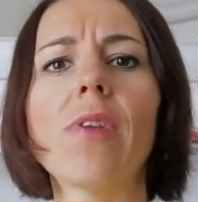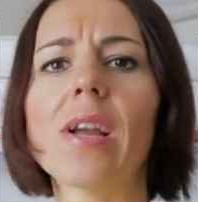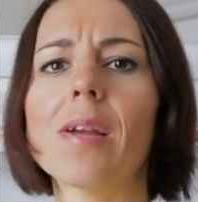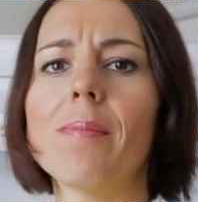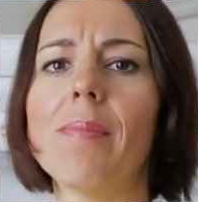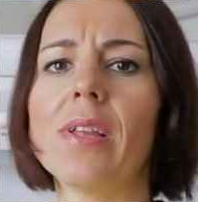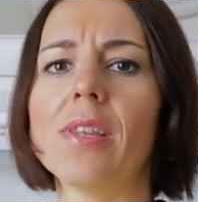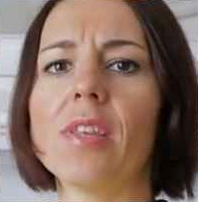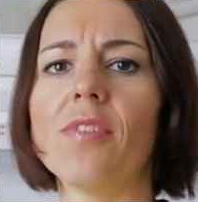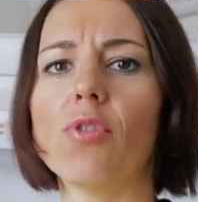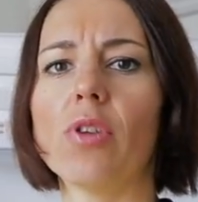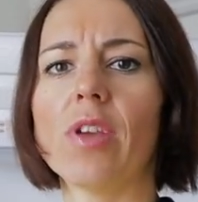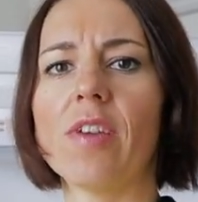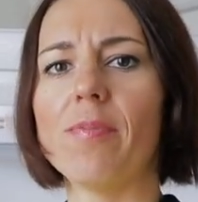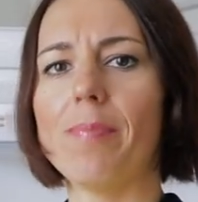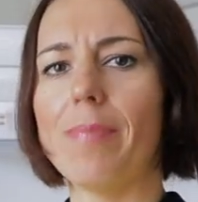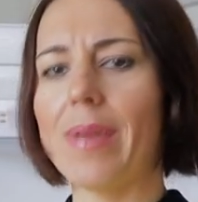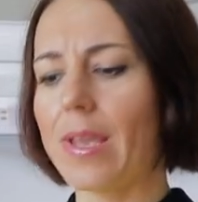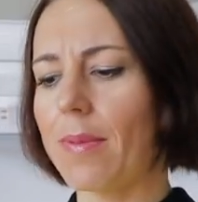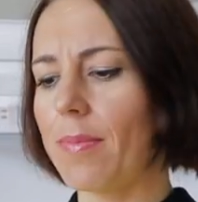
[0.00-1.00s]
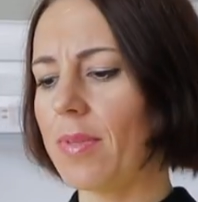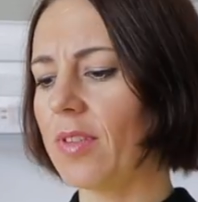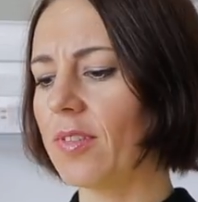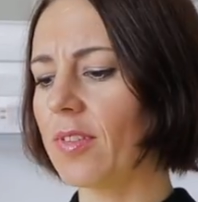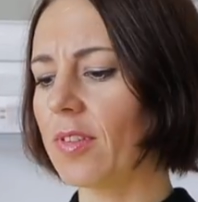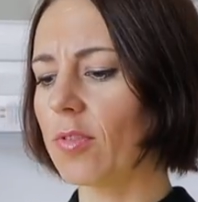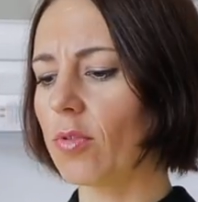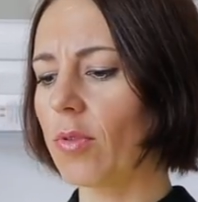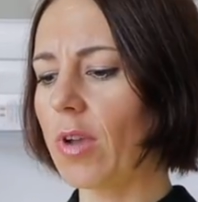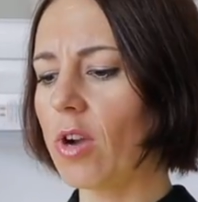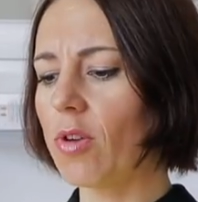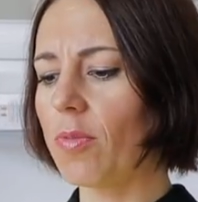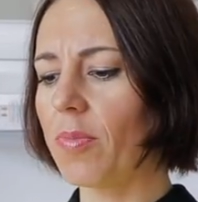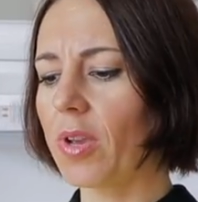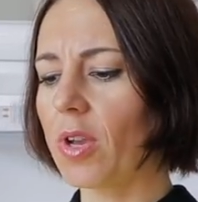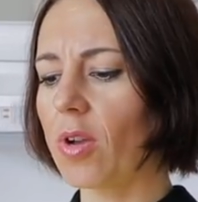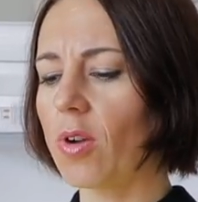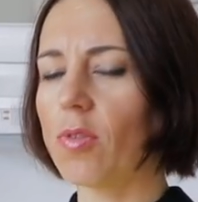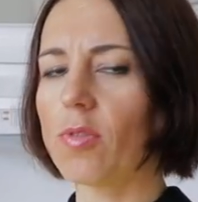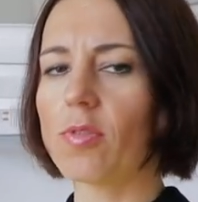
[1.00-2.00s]
recommend if you have babies as well,
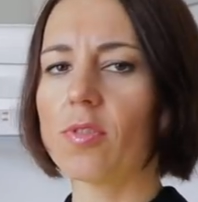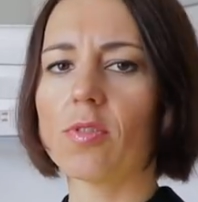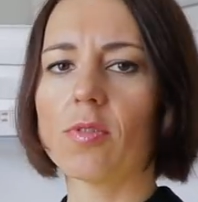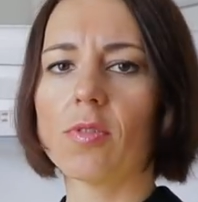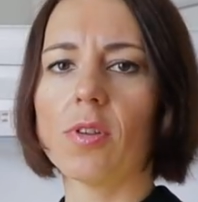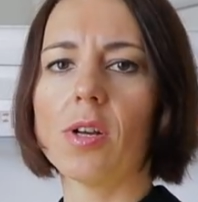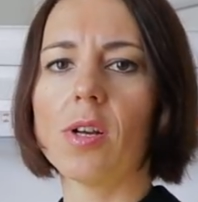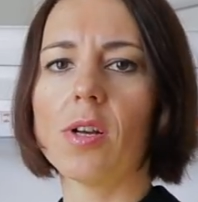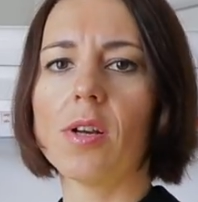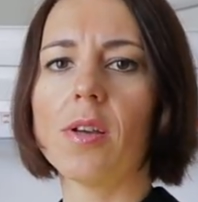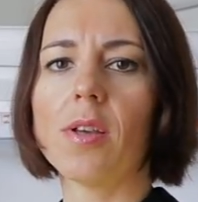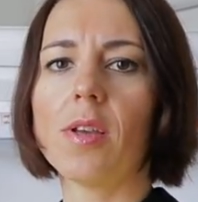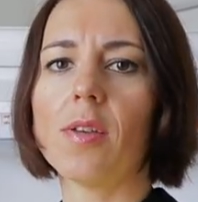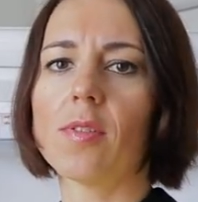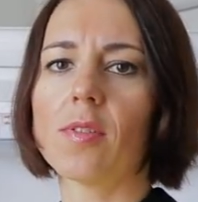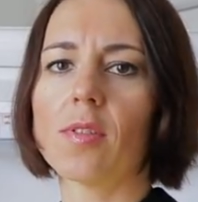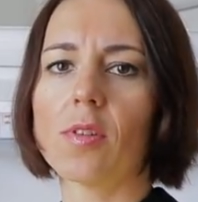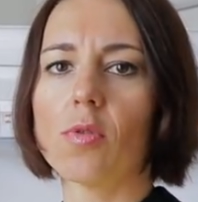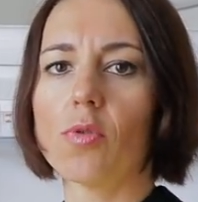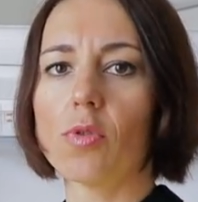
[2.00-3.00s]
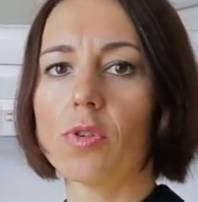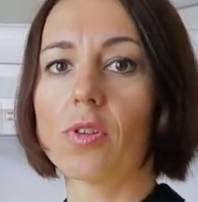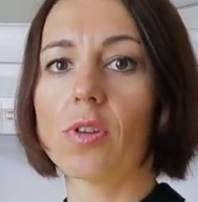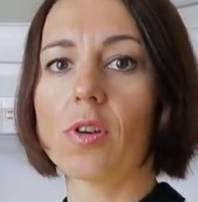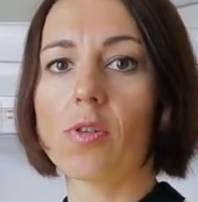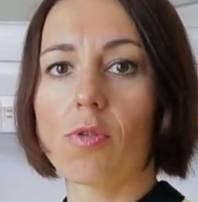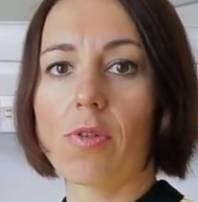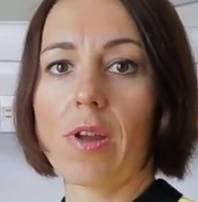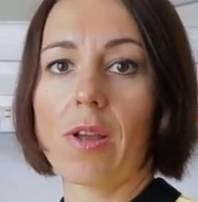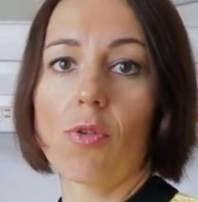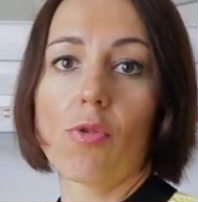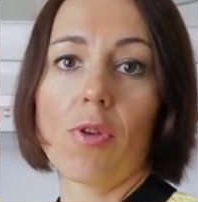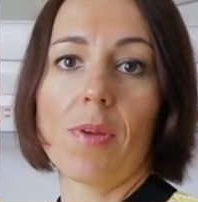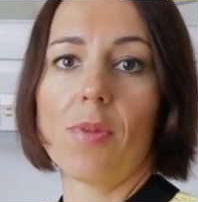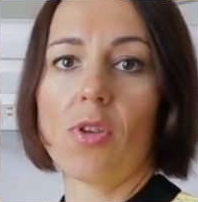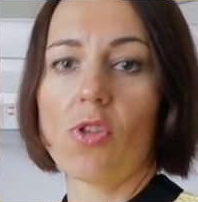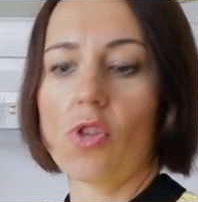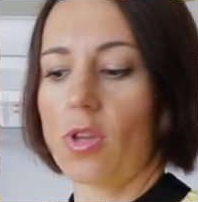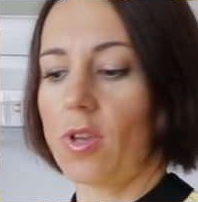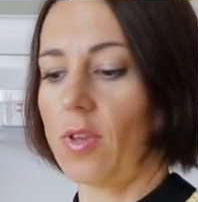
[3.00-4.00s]
because uh, it's a good cre
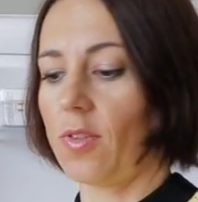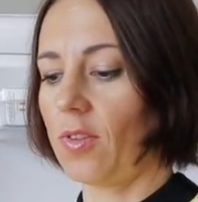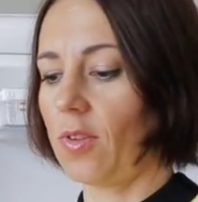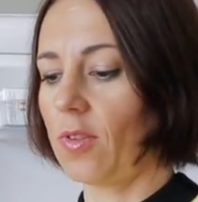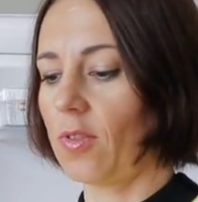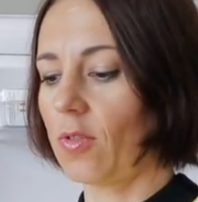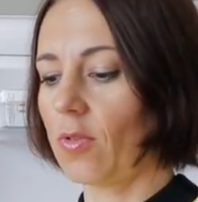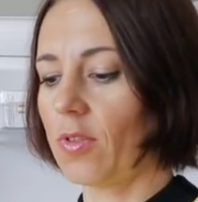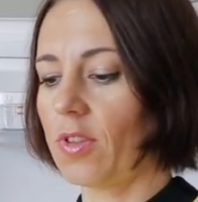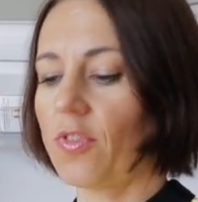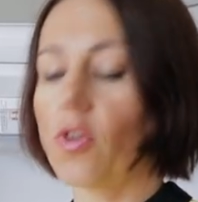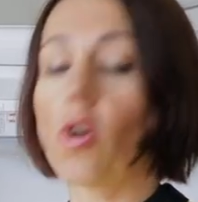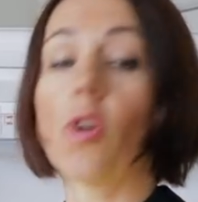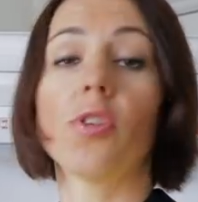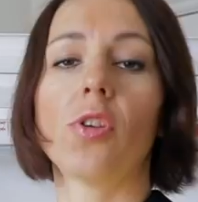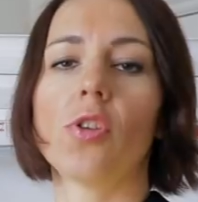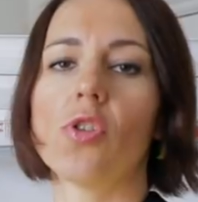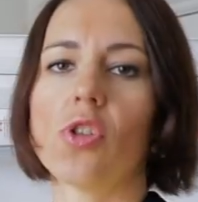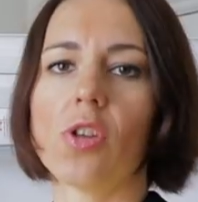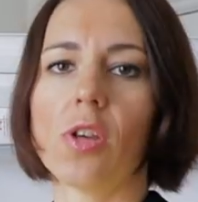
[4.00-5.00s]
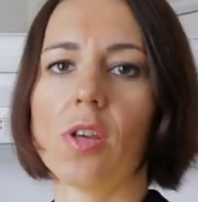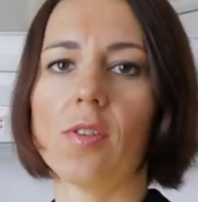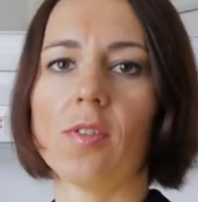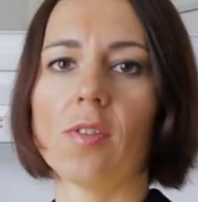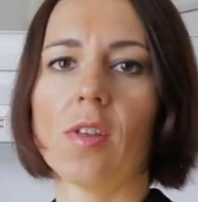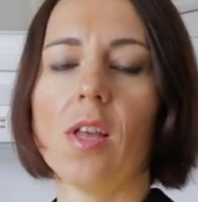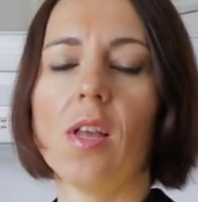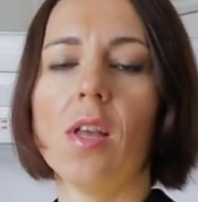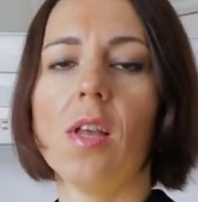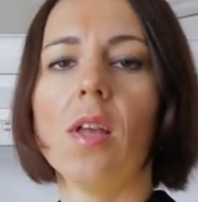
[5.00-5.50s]
creamy cheese. It's sort of cottage cheese.